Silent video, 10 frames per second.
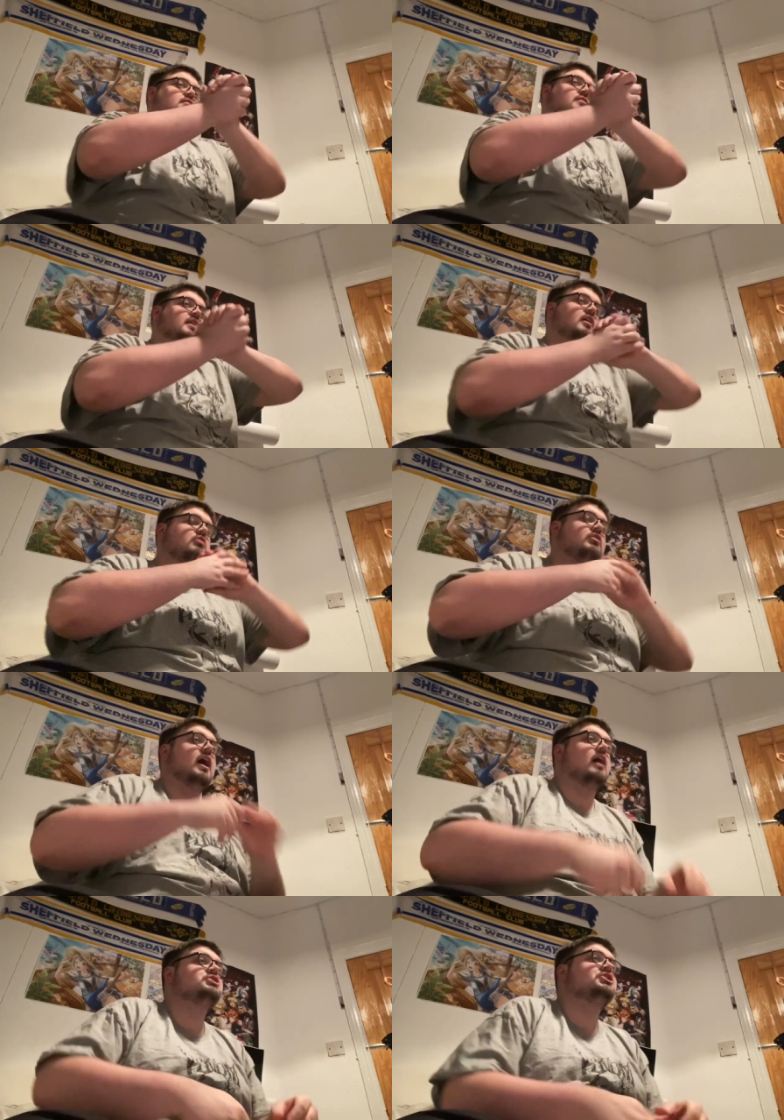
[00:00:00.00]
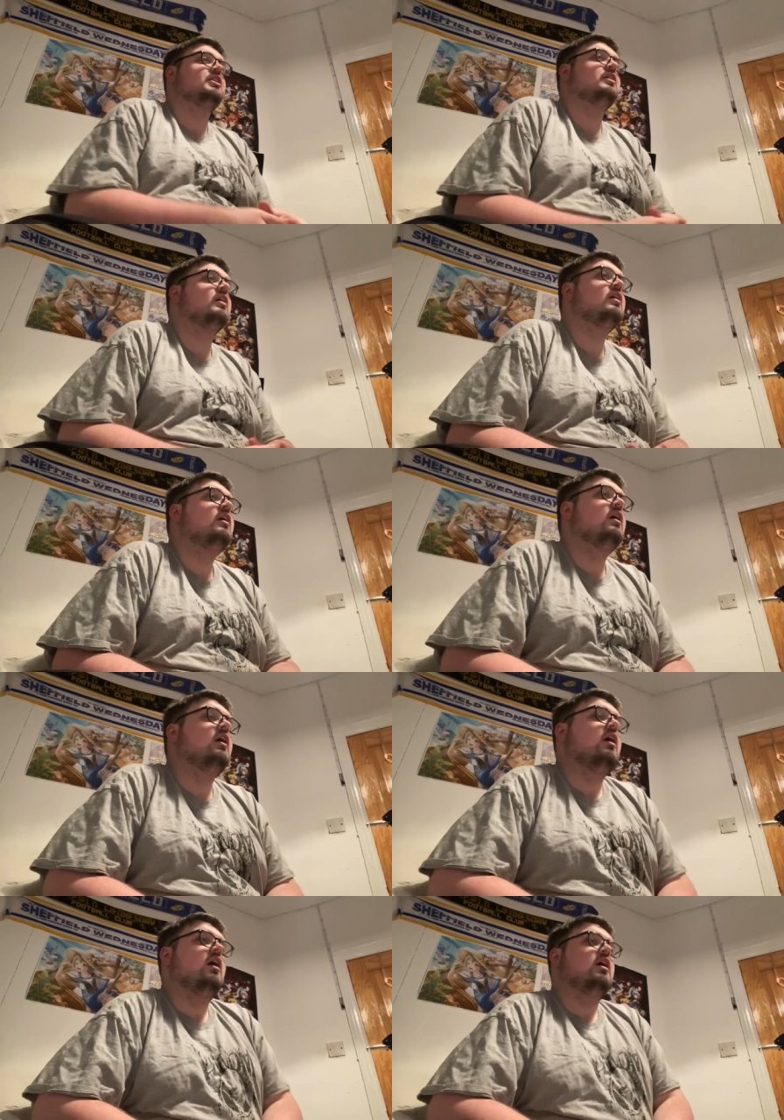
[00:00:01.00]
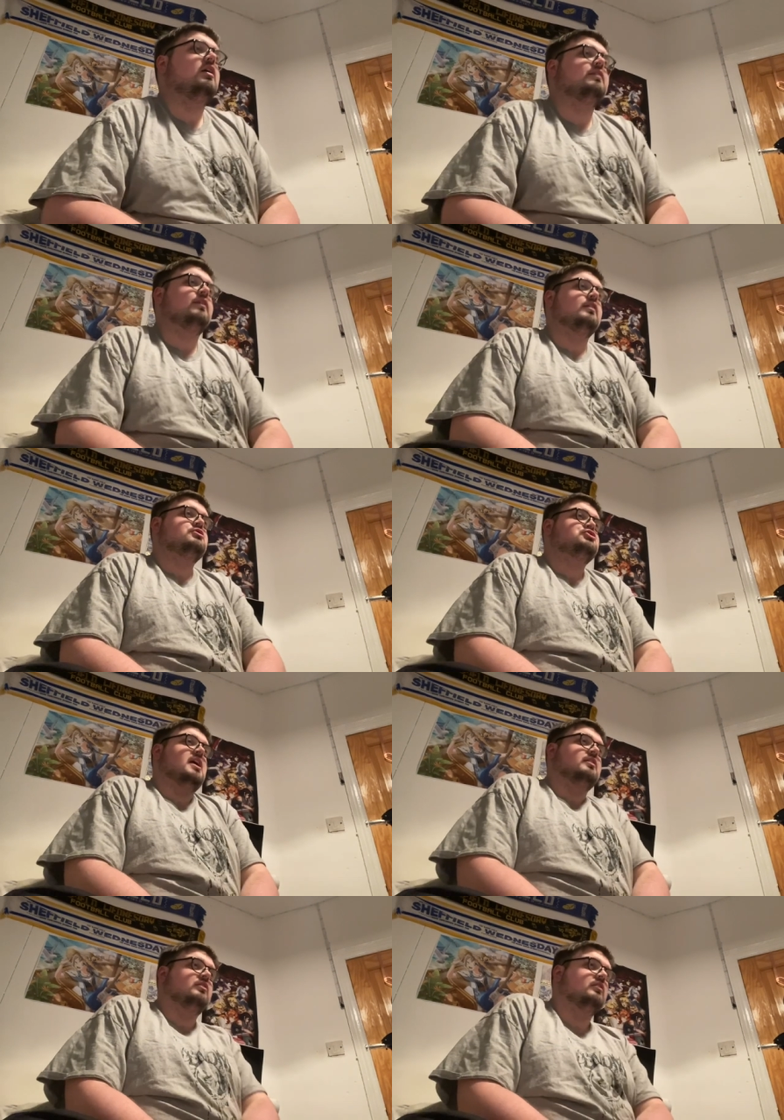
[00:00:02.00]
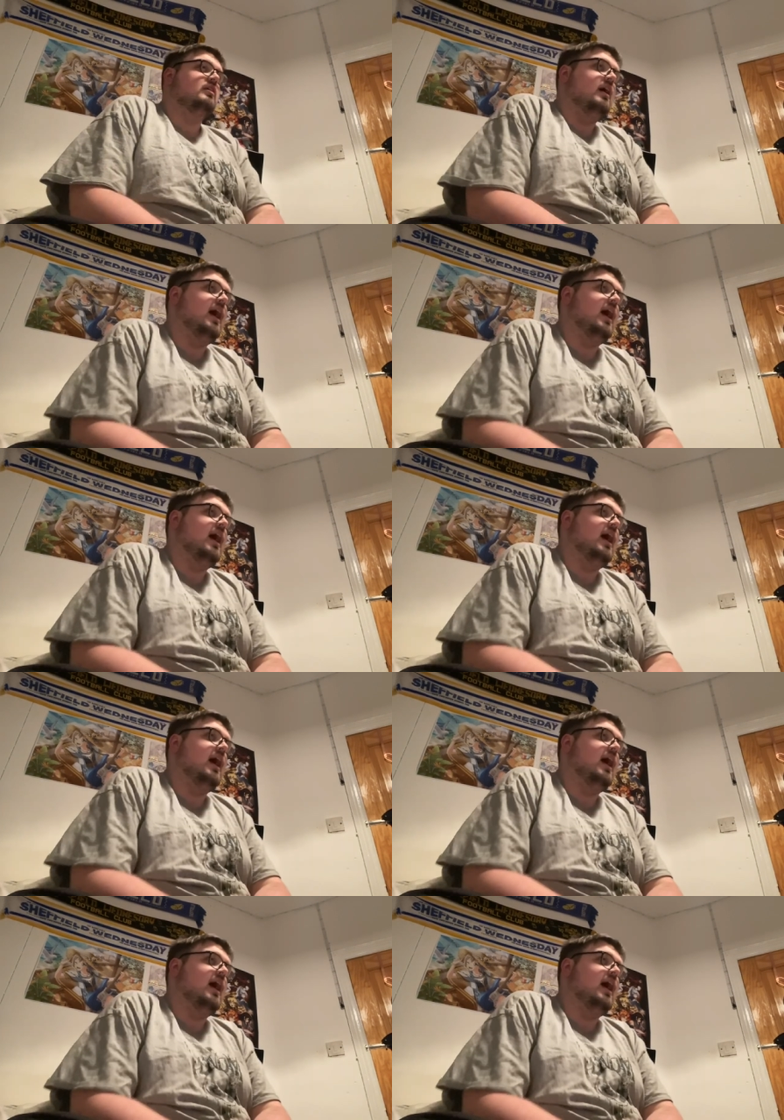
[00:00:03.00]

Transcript: video reaction on the channel.